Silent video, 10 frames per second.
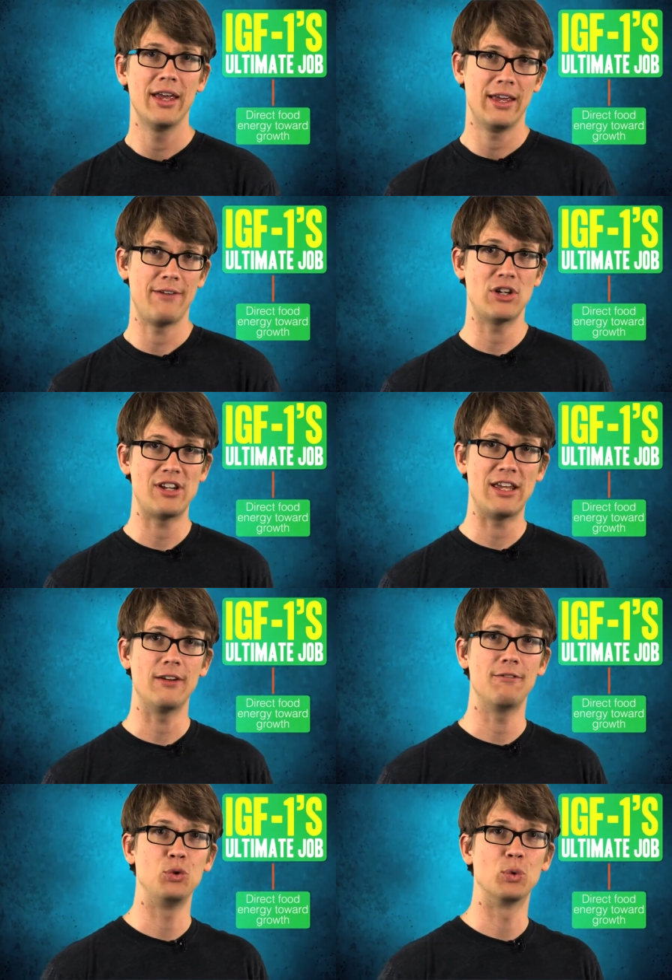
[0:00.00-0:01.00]
if you take
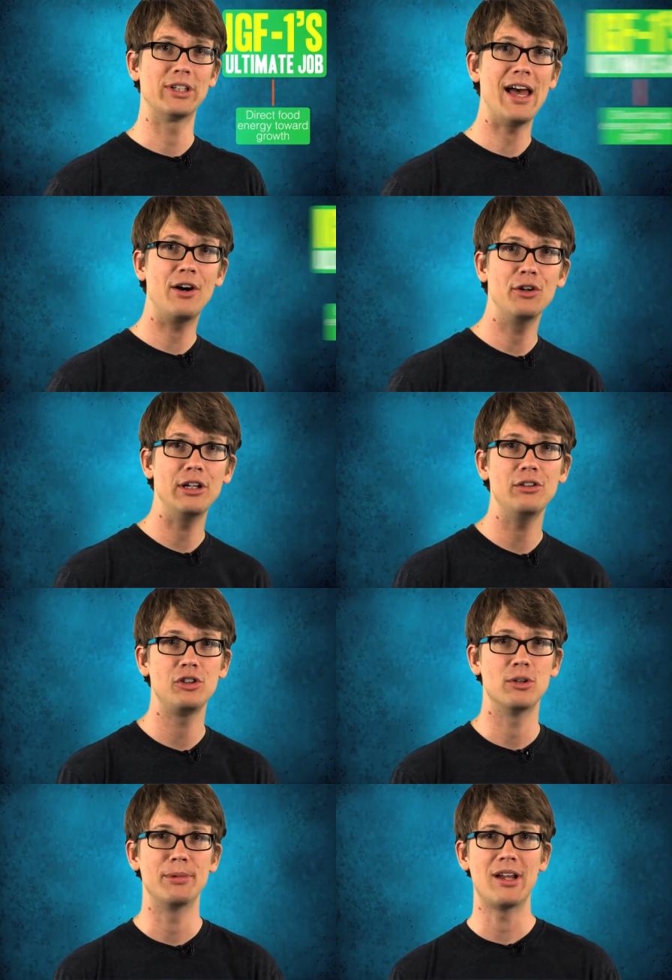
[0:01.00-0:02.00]
in fewer calories,
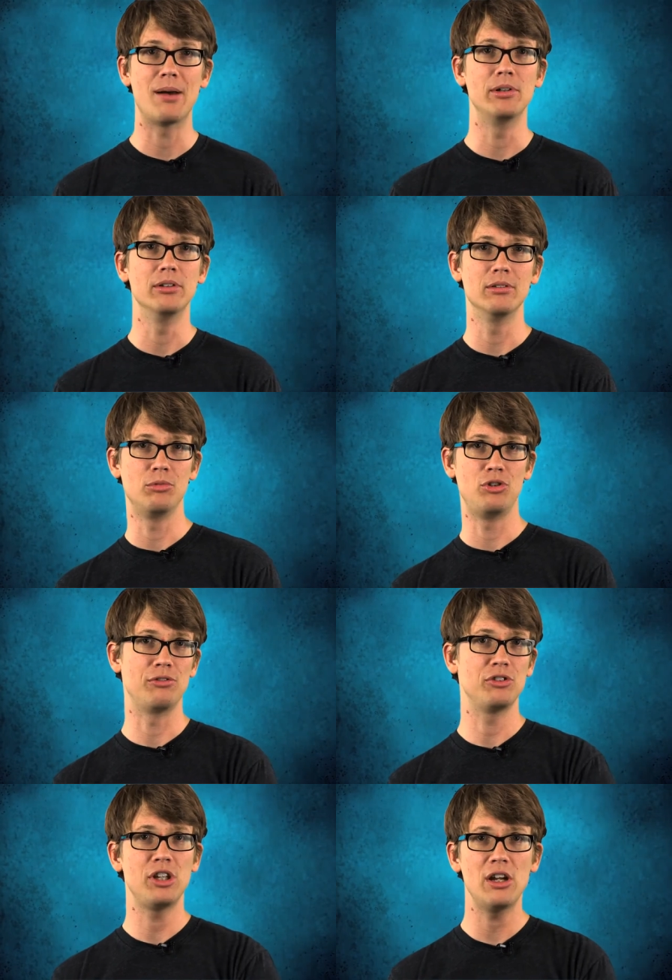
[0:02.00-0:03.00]
your metabolism
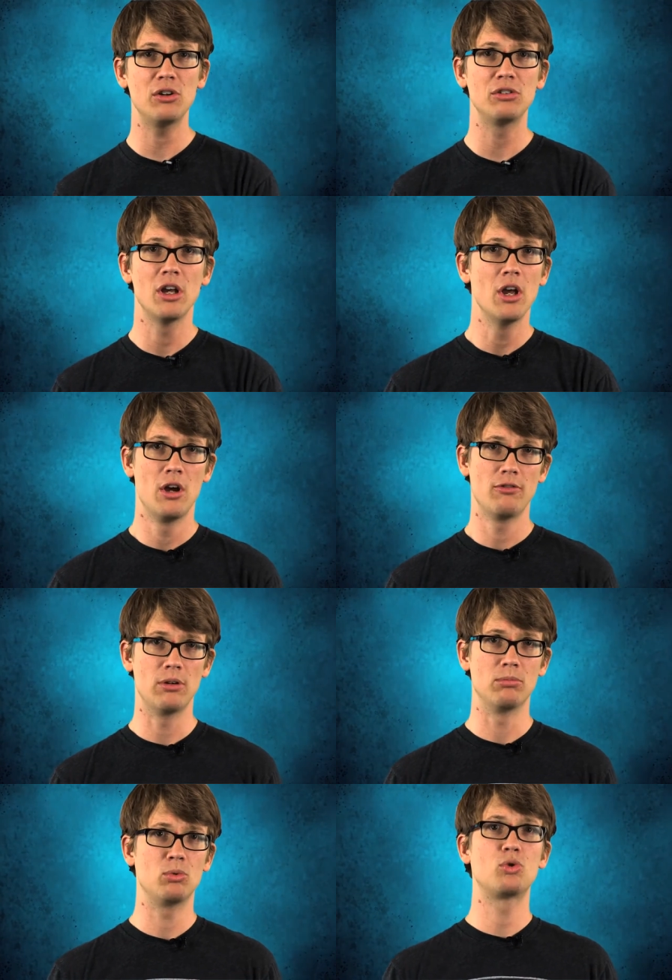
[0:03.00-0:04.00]
shifts gears
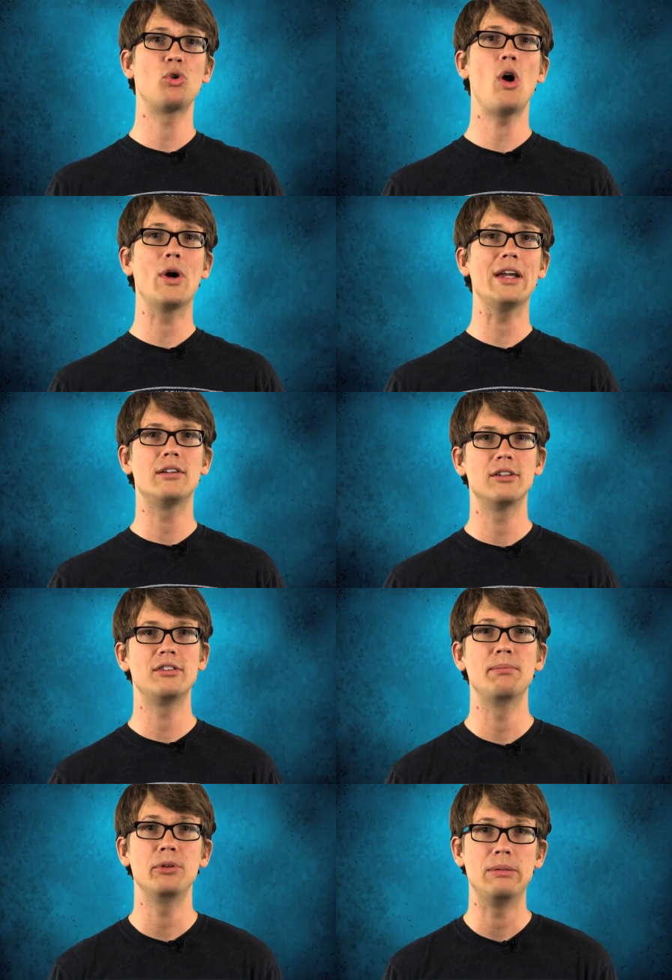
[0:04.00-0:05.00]
from growing to
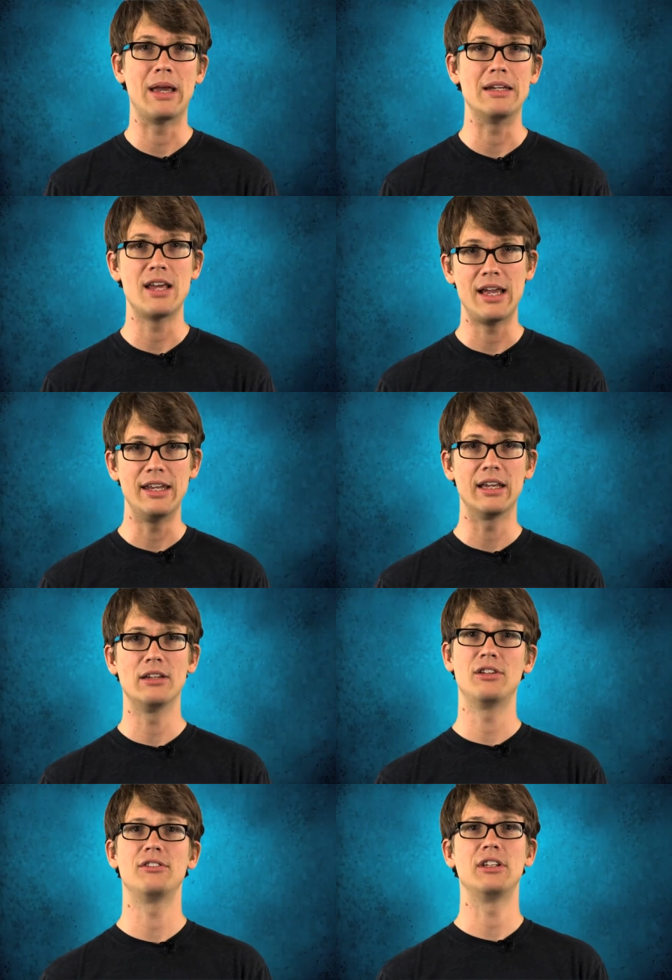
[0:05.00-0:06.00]
simply maintaining
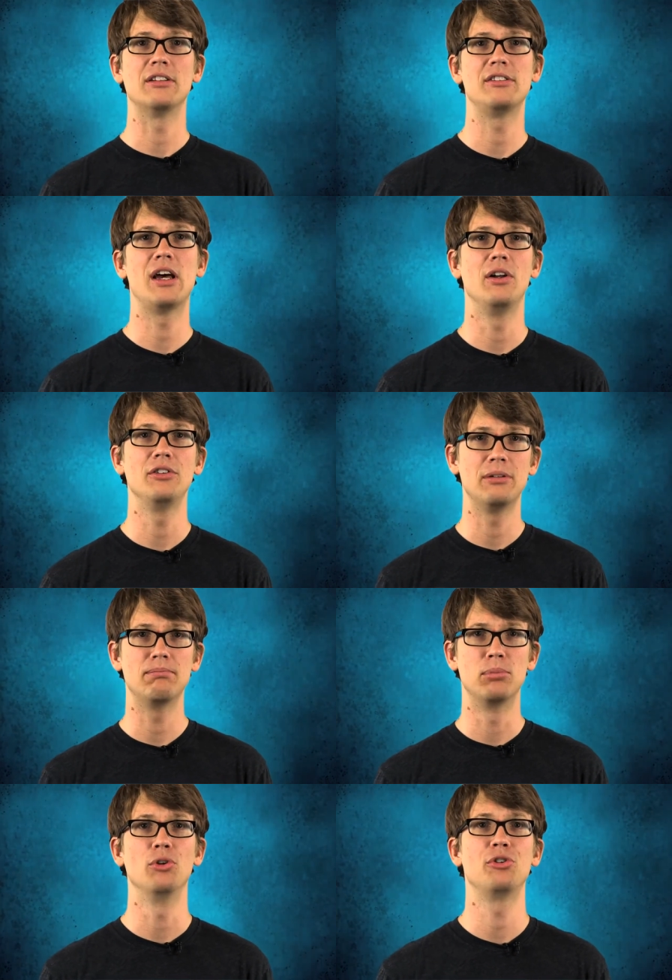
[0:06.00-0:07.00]
existing cells
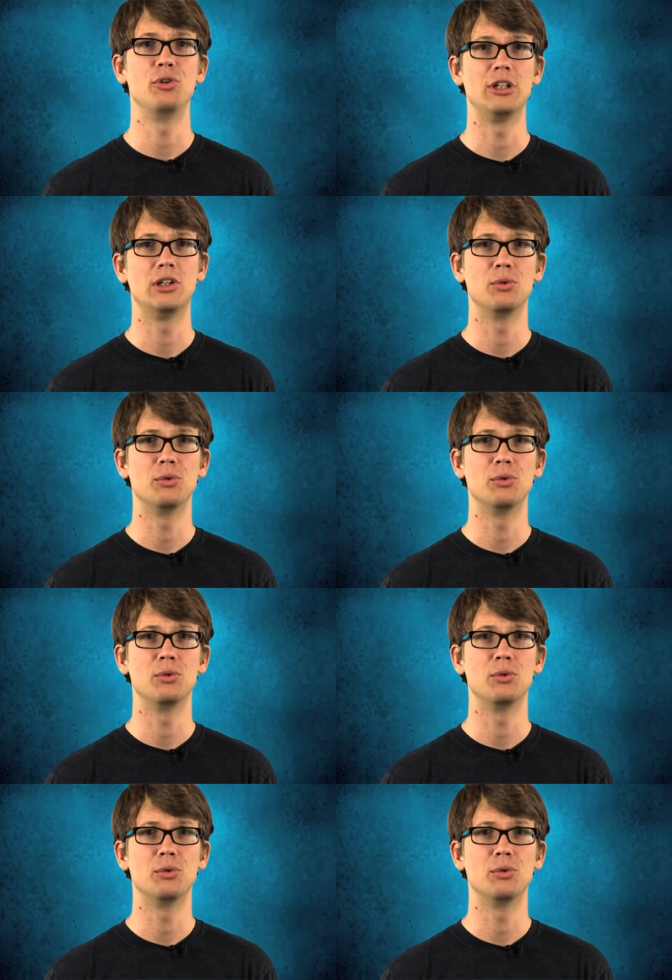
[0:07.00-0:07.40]
and bolstering your